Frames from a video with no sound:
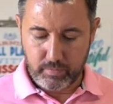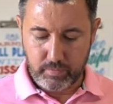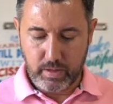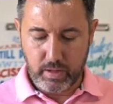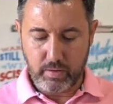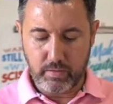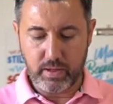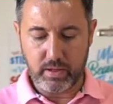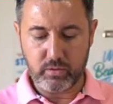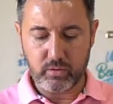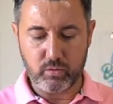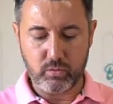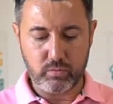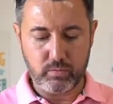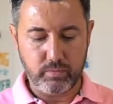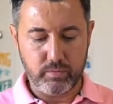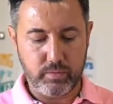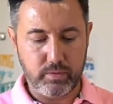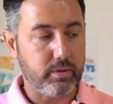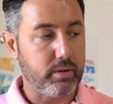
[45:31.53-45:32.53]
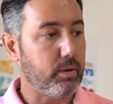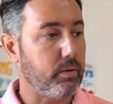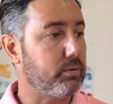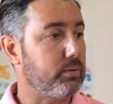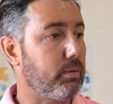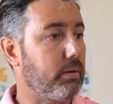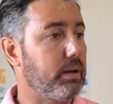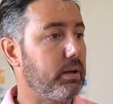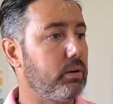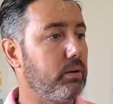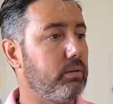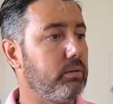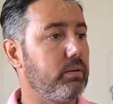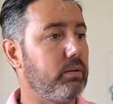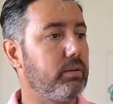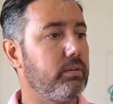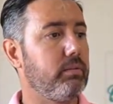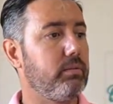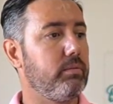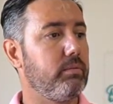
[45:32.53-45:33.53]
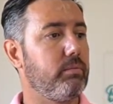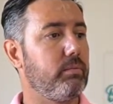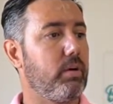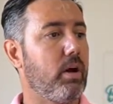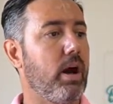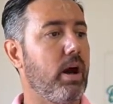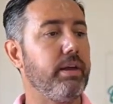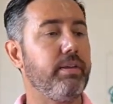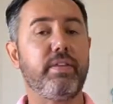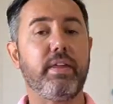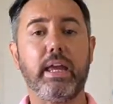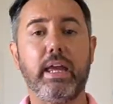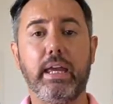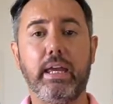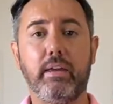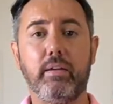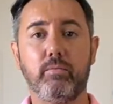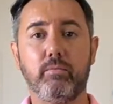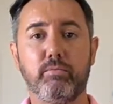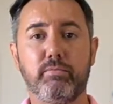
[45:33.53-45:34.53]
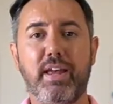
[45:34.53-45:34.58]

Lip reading: And there's my little eye thingy.